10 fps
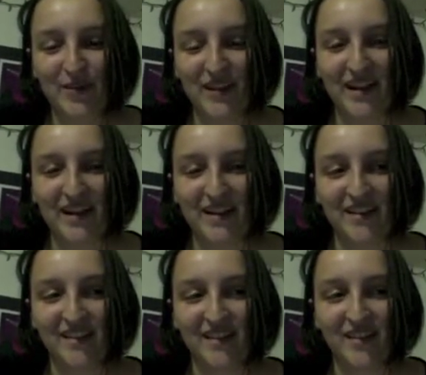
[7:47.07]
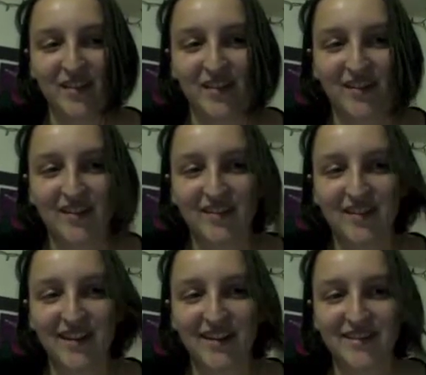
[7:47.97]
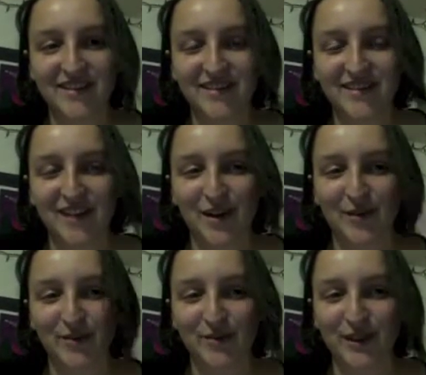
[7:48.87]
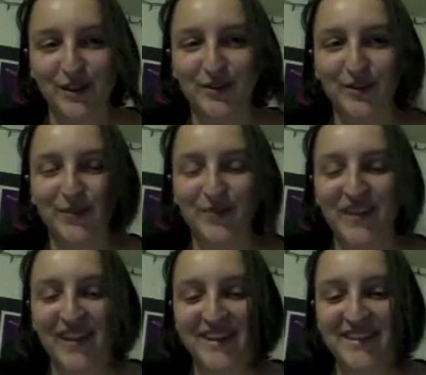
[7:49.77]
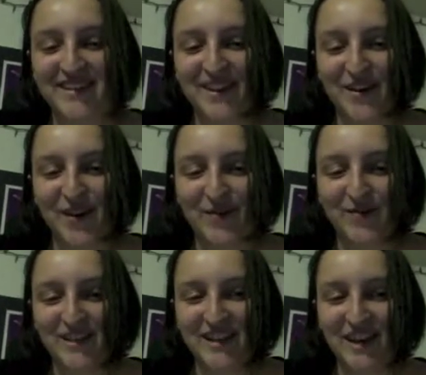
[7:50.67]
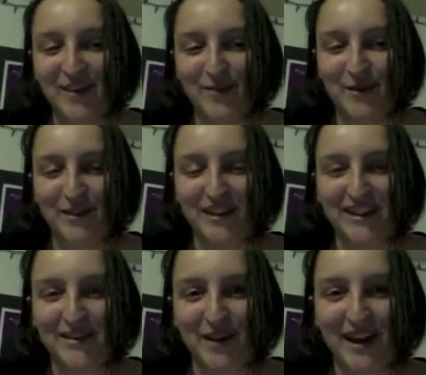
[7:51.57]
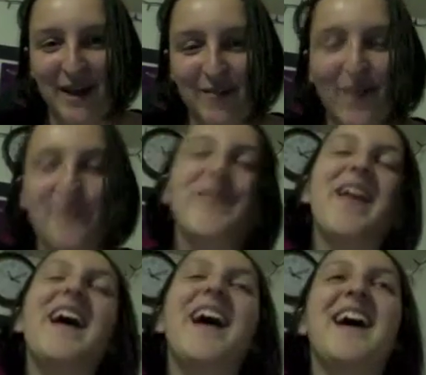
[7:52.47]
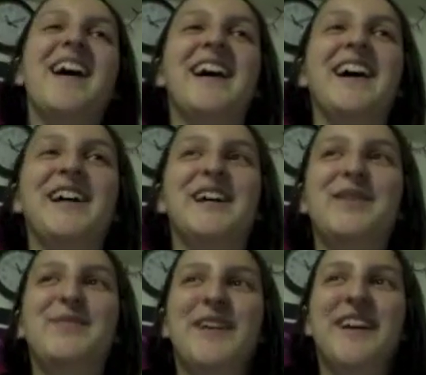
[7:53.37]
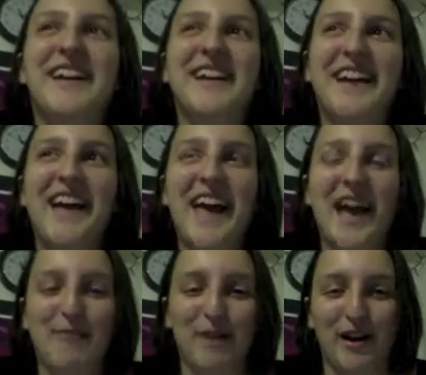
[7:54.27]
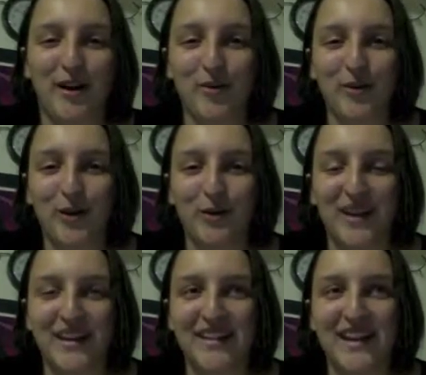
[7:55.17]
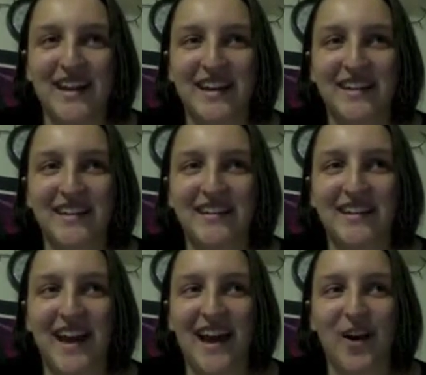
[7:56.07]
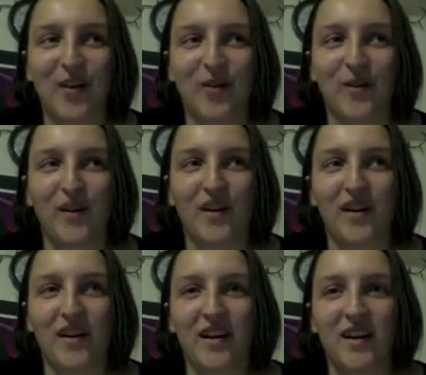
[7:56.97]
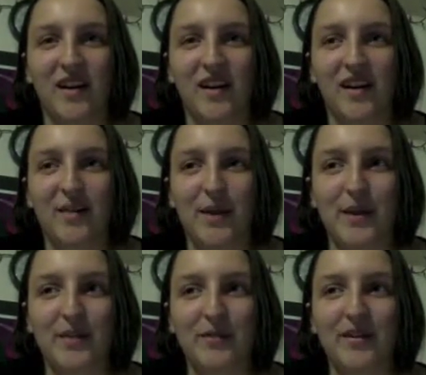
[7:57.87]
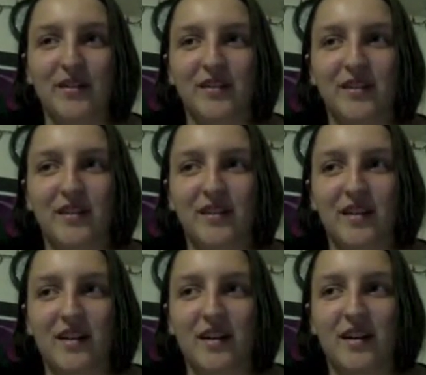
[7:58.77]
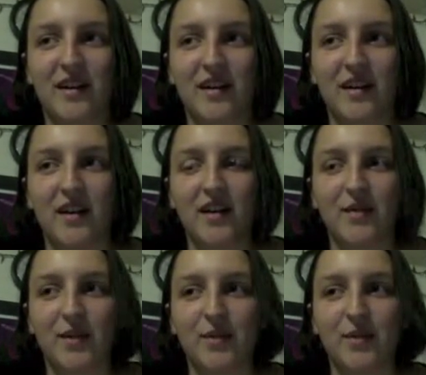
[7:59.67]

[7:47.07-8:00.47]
yeah, I just thought it was really cool, and so I'm just kind of rambling into my camera about how cool it was and how it made me feel. And it made